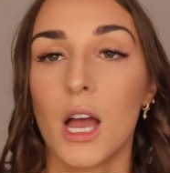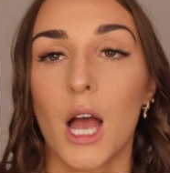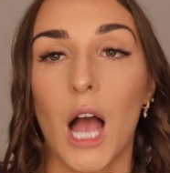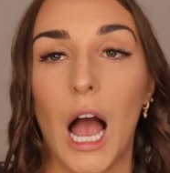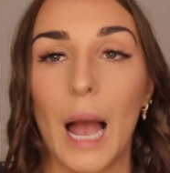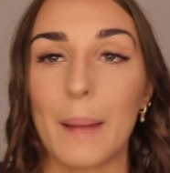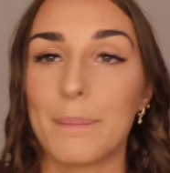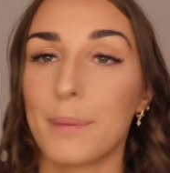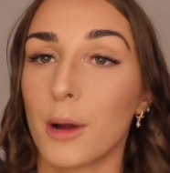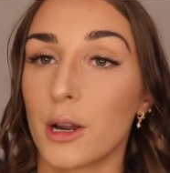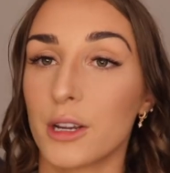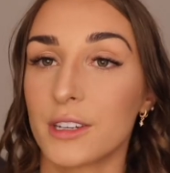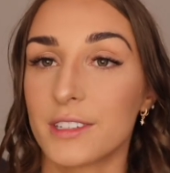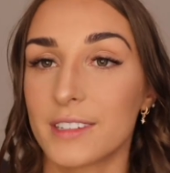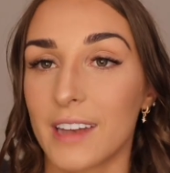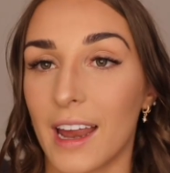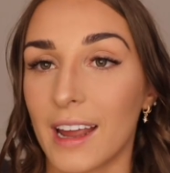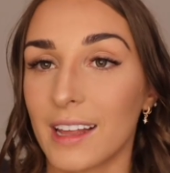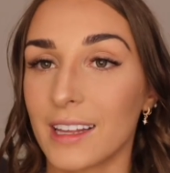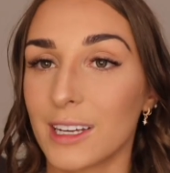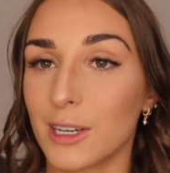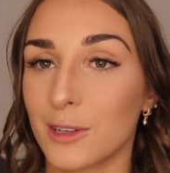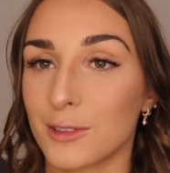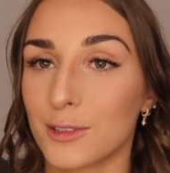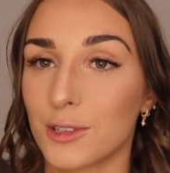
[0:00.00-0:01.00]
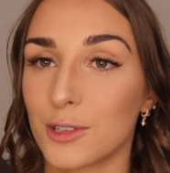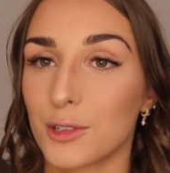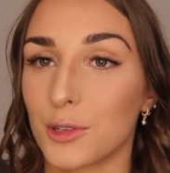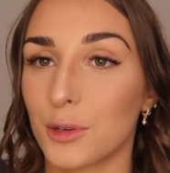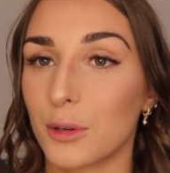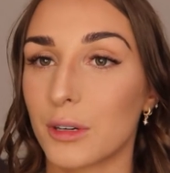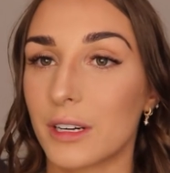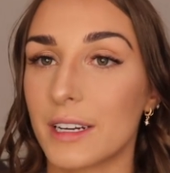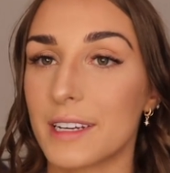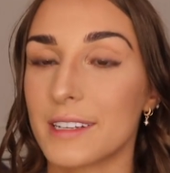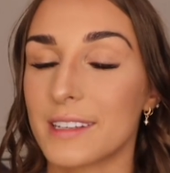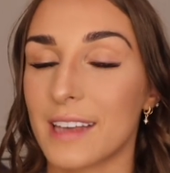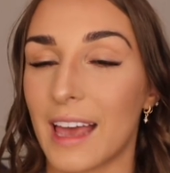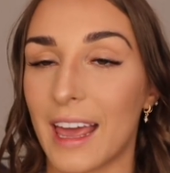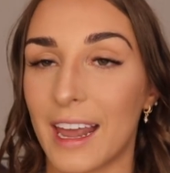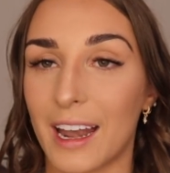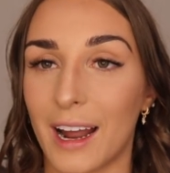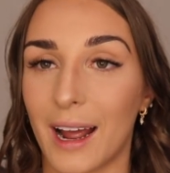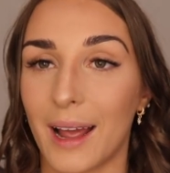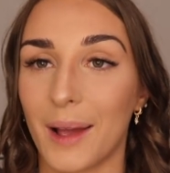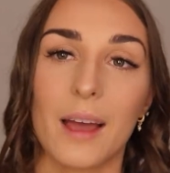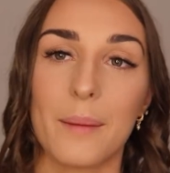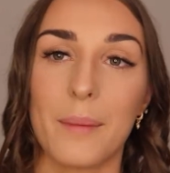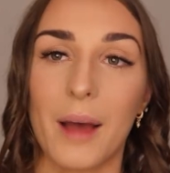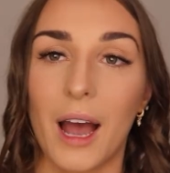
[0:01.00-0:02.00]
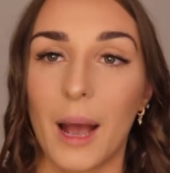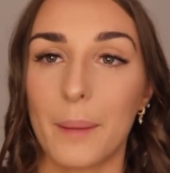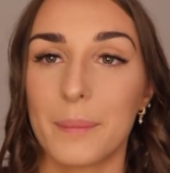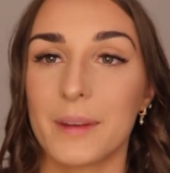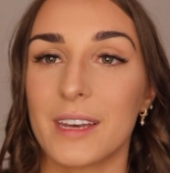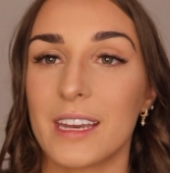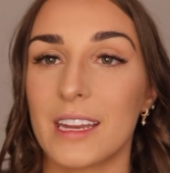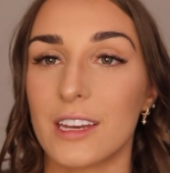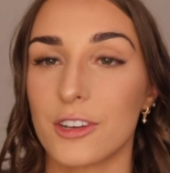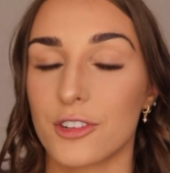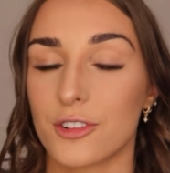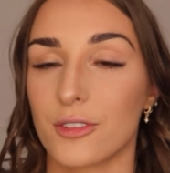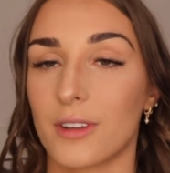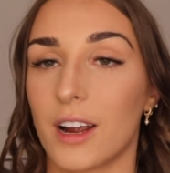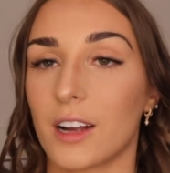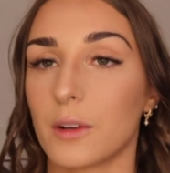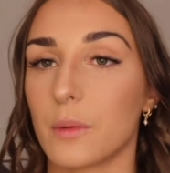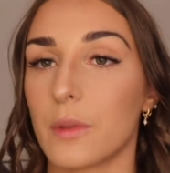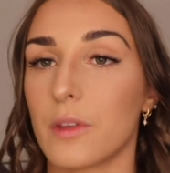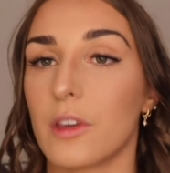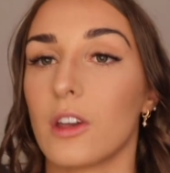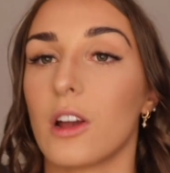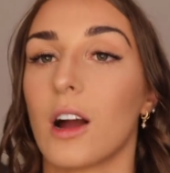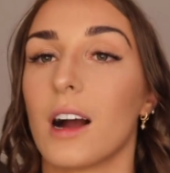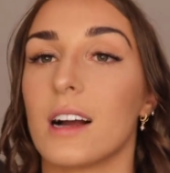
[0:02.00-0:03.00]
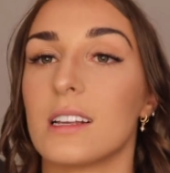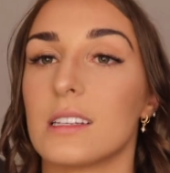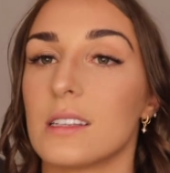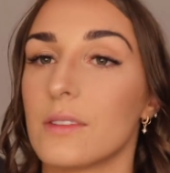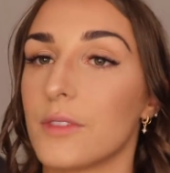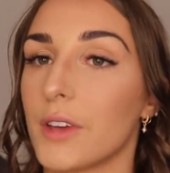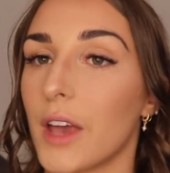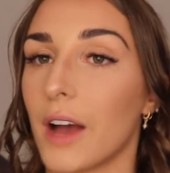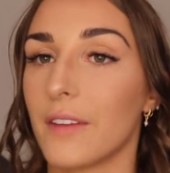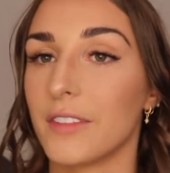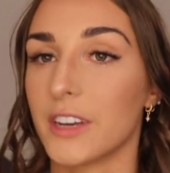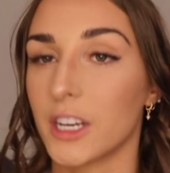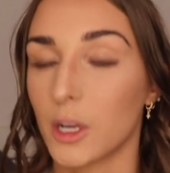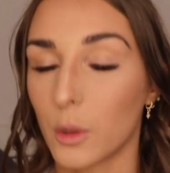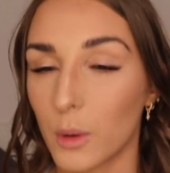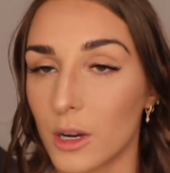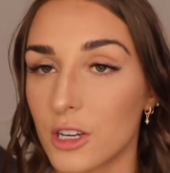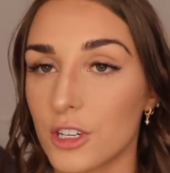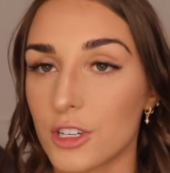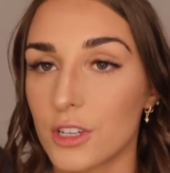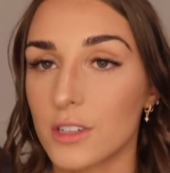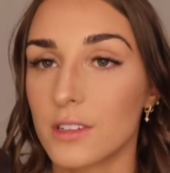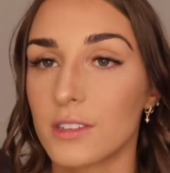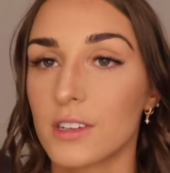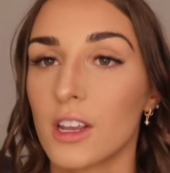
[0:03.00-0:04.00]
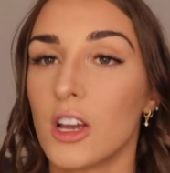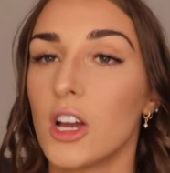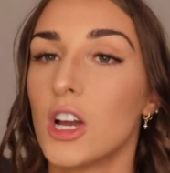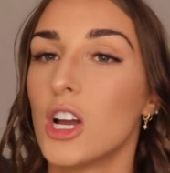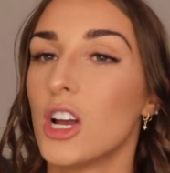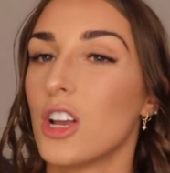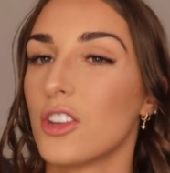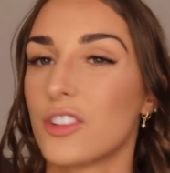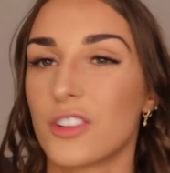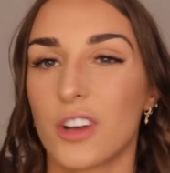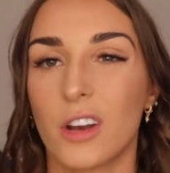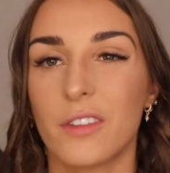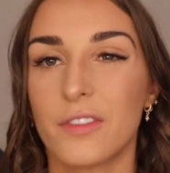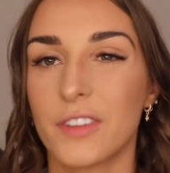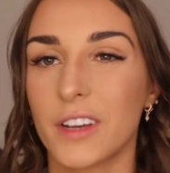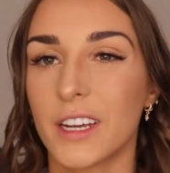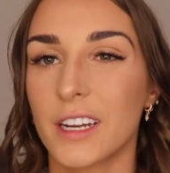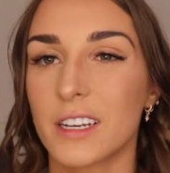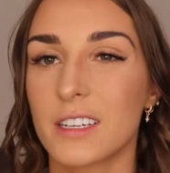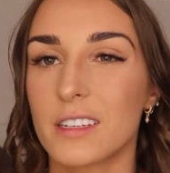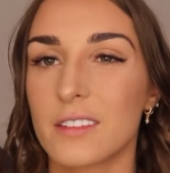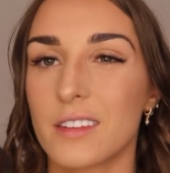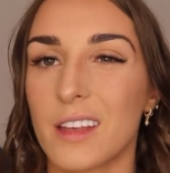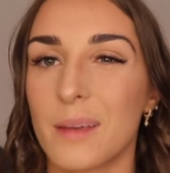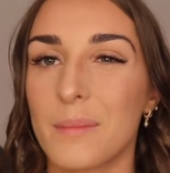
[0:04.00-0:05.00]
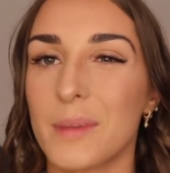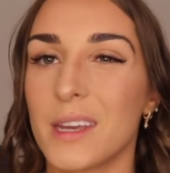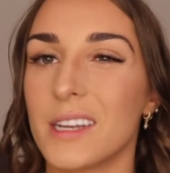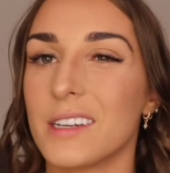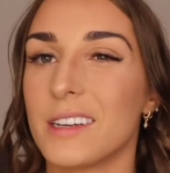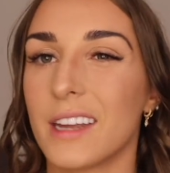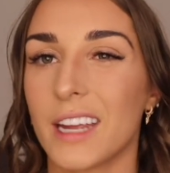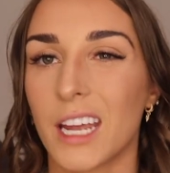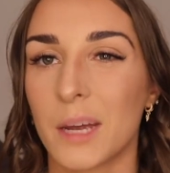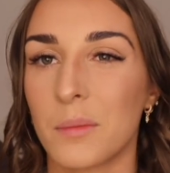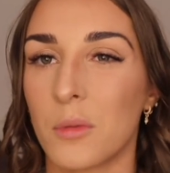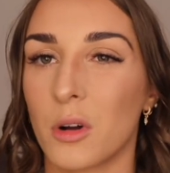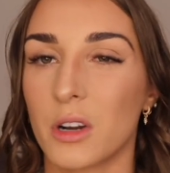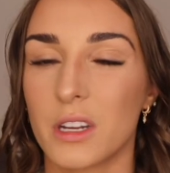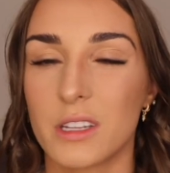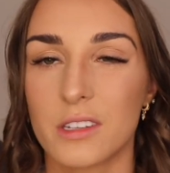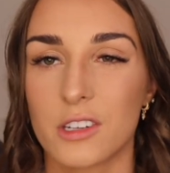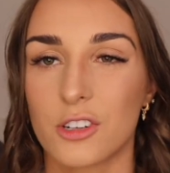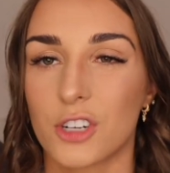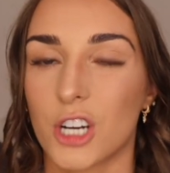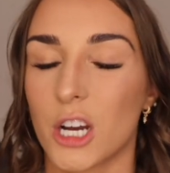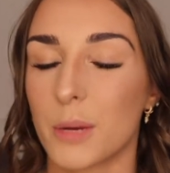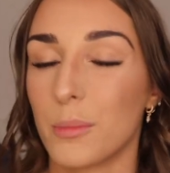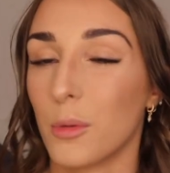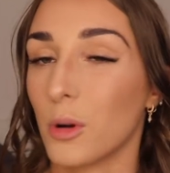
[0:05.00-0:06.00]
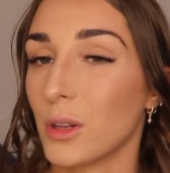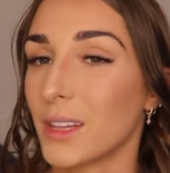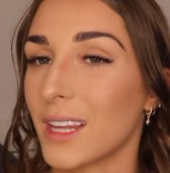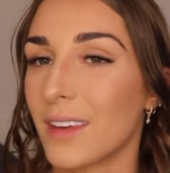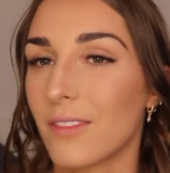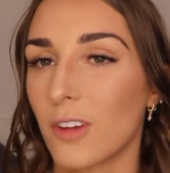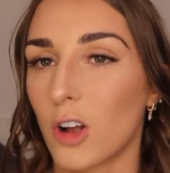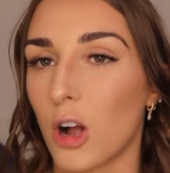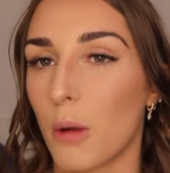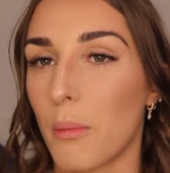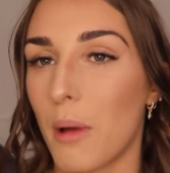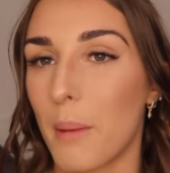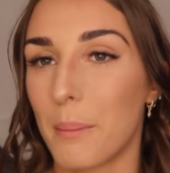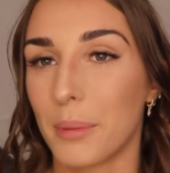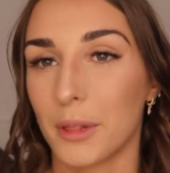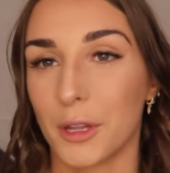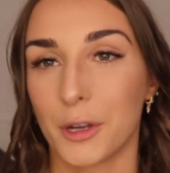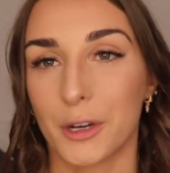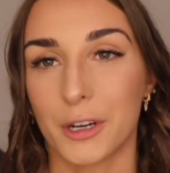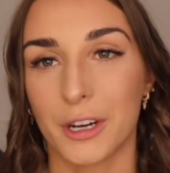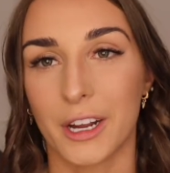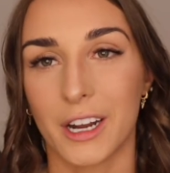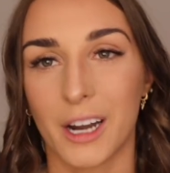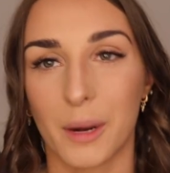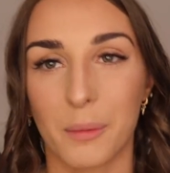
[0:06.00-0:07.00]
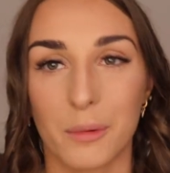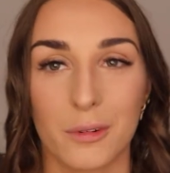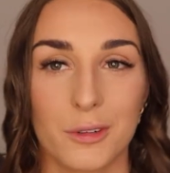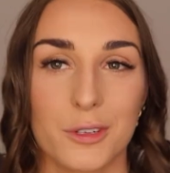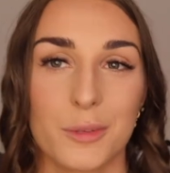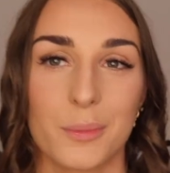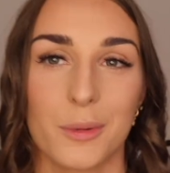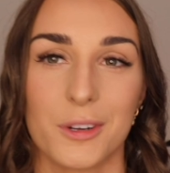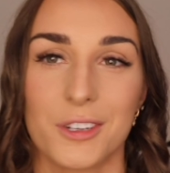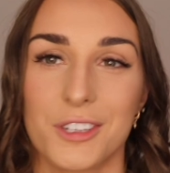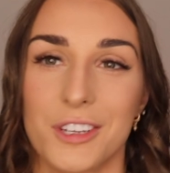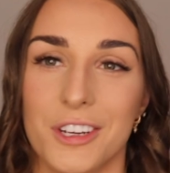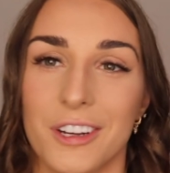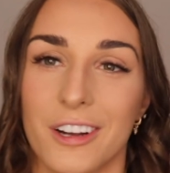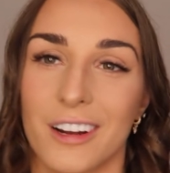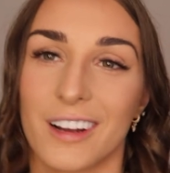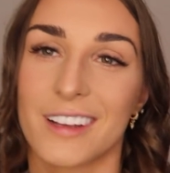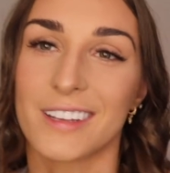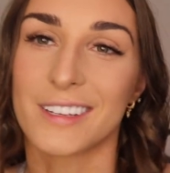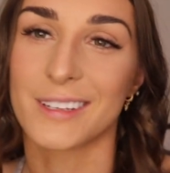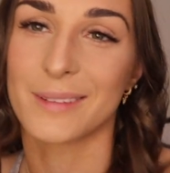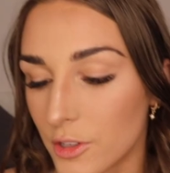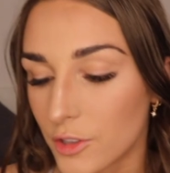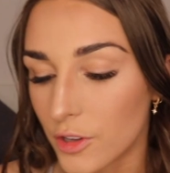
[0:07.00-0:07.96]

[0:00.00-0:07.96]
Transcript: I post daily on stories and I am happy to interact with you guys if you have any questions. So don't forget to send me a DM on Instagram or leave a comment below and I will respond to you guys.